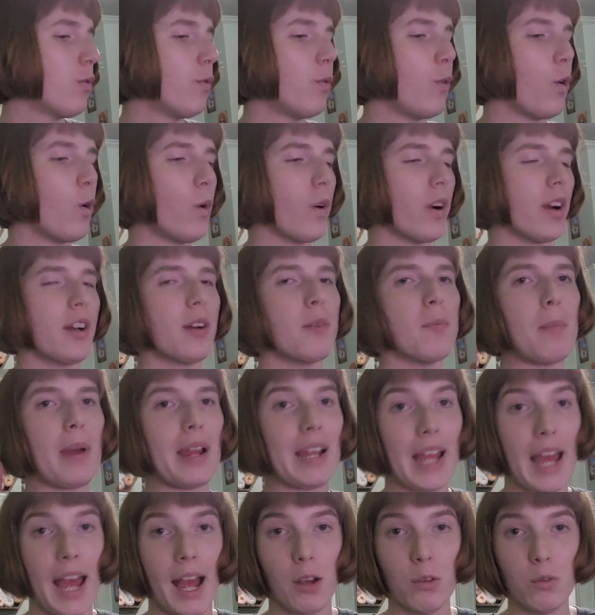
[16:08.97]
for my
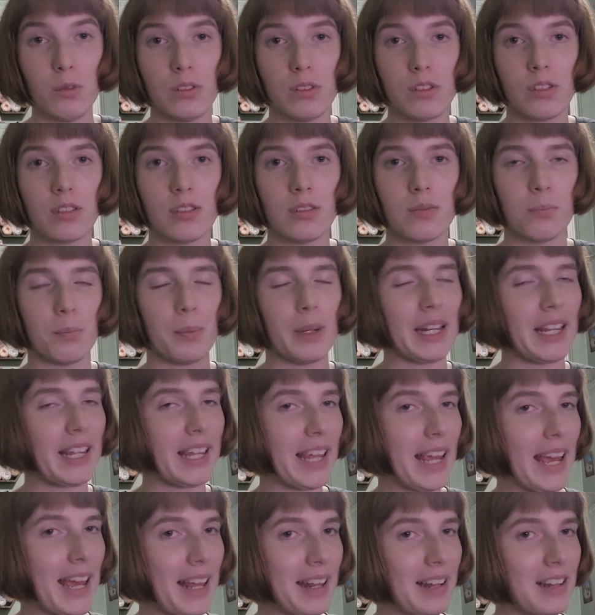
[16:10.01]
house. But
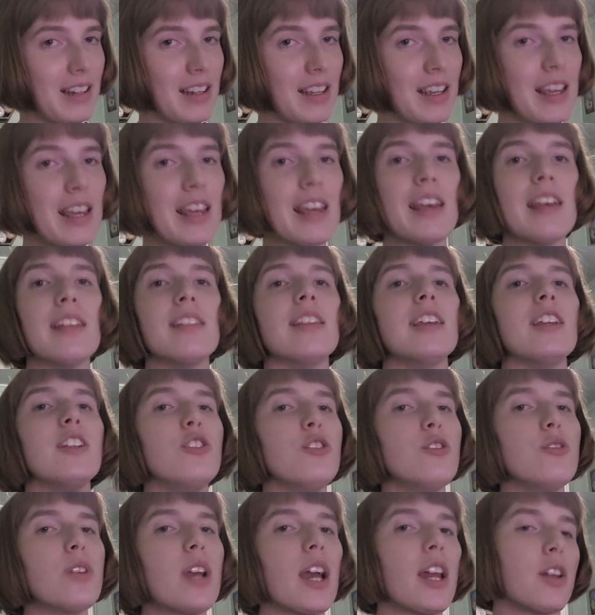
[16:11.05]
again, they
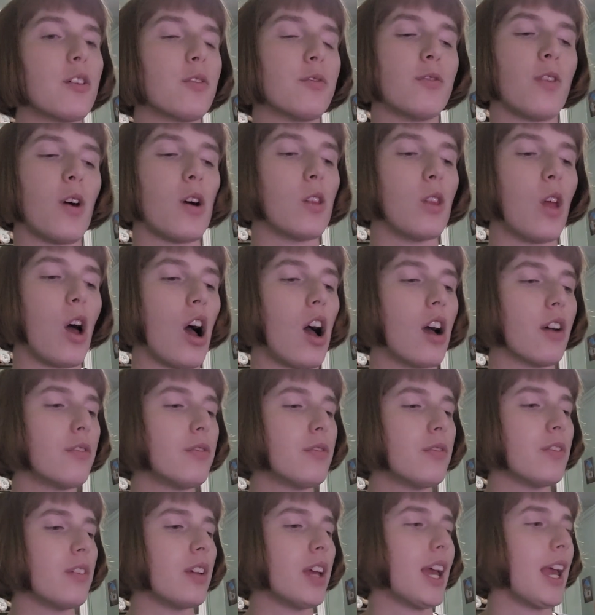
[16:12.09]
do kind of fall off
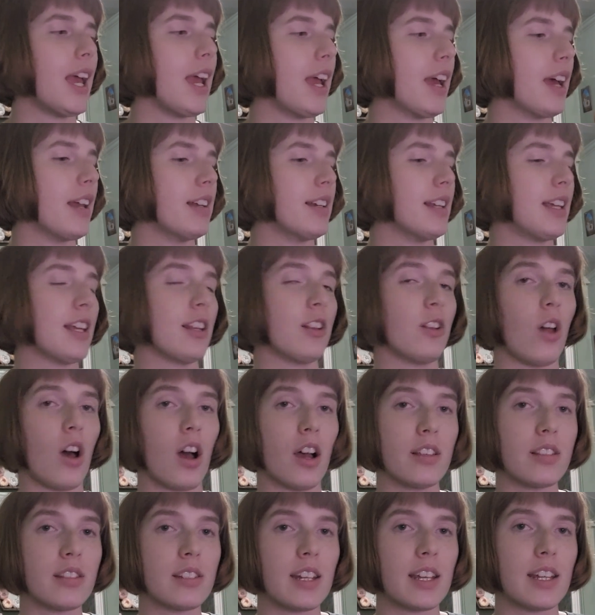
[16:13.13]
and get
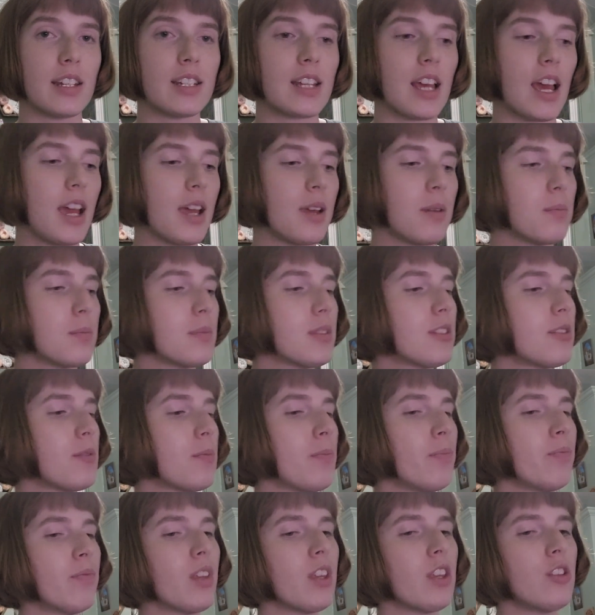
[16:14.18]
lost at times.
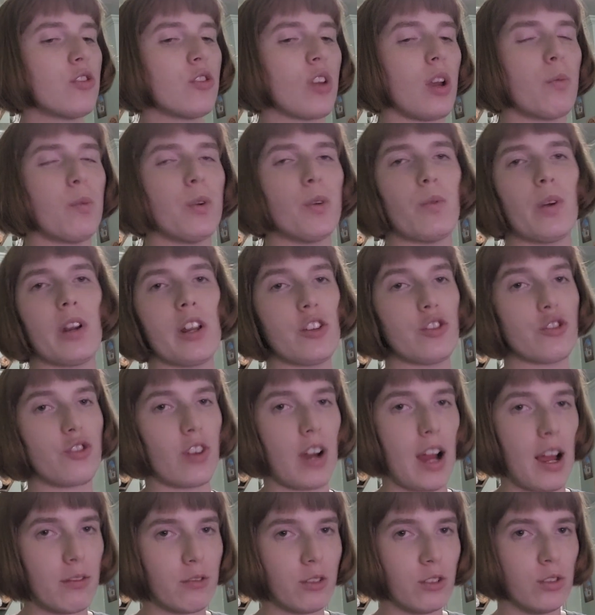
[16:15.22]
So I wouldn't want to
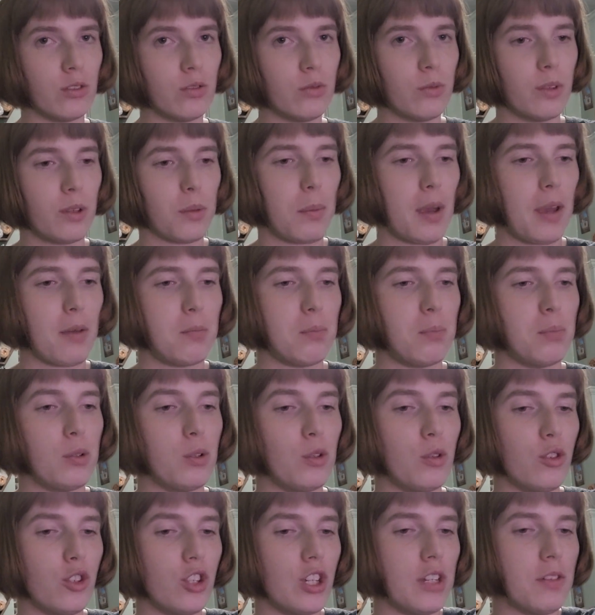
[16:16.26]
travel with my
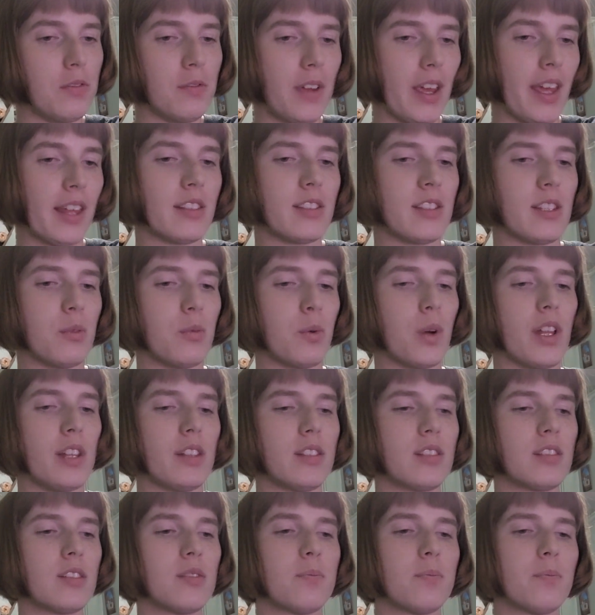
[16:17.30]
bougie fancy
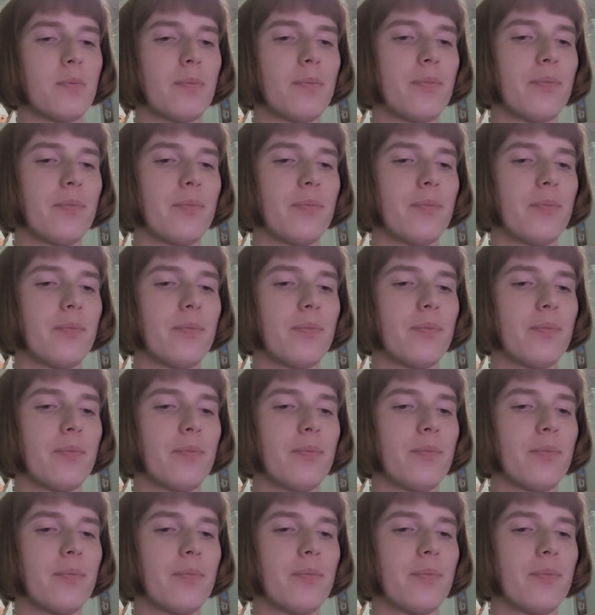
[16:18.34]
ones.